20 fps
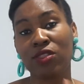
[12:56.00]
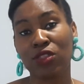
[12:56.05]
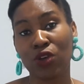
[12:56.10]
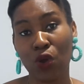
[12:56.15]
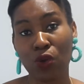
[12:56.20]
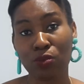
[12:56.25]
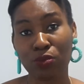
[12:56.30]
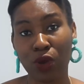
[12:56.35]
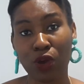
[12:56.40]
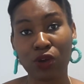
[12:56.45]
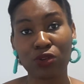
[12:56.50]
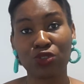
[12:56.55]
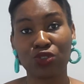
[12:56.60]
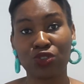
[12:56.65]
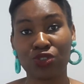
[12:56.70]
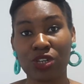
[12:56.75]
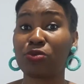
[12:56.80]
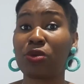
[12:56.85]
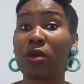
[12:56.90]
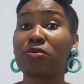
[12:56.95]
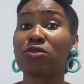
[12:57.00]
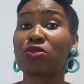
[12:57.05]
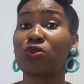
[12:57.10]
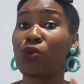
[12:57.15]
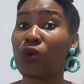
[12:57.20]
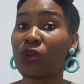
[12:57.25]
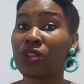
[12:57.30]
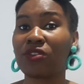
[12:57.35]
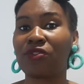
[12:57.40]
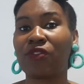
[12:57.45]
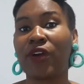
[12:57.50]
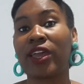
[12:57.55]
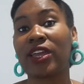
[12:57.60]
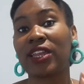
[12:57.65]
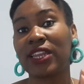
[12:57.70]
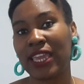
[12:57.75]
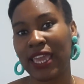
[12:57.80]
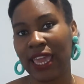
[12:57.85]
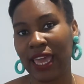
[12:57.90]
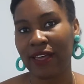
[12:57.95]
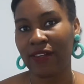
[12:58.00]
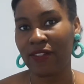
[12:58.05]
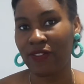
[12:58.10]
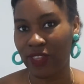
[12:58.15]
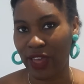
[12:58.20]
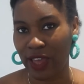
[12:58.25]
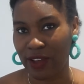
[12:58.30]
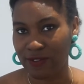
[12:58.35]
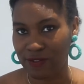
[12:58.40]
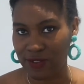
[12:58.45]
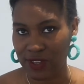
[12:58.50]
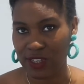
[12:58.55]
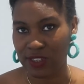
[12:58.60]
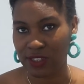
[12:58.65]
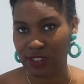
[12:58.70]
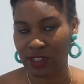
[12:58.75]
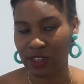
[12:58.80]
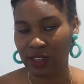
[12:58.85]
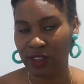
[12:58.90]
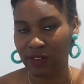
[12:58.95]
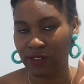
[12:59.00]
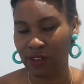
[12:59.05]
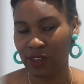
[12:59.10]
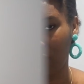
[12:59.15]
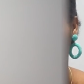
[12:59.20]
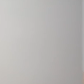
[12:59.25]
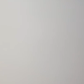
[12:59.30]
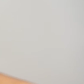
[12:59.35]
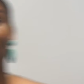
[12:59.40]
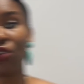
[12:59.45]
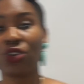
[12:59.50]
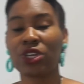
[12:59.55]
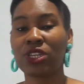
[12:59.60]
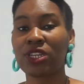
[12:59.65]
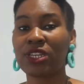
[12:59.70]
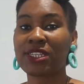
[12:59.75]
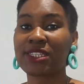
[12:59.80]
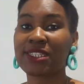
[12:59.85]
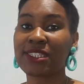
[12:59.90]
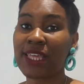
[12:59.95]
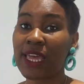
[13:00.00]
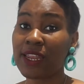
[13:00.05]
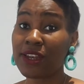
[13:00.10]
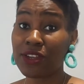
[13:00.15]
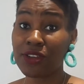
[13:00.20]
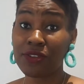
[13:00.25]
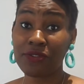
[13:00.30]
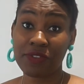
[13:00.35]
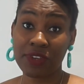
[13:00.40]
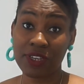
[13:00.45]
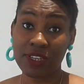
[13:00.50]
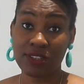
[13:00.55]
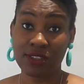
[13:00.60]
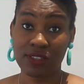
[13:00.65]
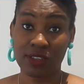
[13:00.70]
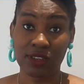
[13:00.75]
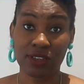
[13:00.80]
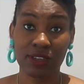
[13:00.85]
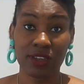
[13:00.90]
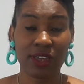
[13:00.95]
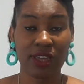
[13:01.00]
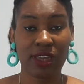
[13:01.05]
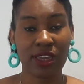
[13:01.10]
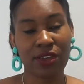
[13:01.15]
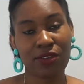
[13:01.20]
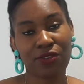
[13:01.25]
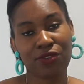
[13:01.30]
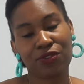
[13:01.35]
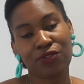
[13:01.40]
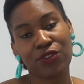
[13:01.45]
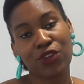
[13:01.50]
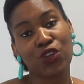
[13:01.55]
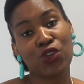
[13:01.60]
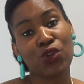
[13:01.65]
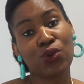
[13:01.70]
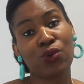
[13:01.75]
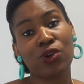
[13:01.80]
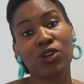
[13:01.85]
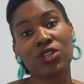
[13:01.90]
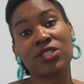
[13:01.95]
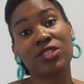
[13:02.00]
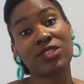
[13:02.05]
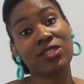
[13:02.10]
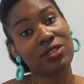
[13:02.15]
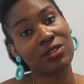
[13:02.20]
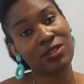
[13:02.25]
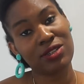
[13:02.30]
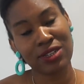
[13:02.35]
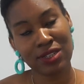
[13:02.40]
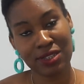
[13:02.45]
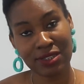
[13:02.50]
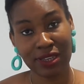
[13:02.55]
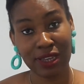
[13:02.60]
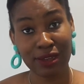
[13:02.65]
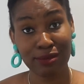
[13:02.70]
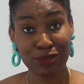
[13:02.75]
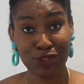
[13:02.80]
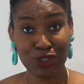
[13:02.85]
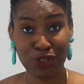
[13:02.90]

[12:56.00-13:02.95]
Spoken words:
the home country to be able to qualify and get that visa. So you can extend your visa if you are still in the same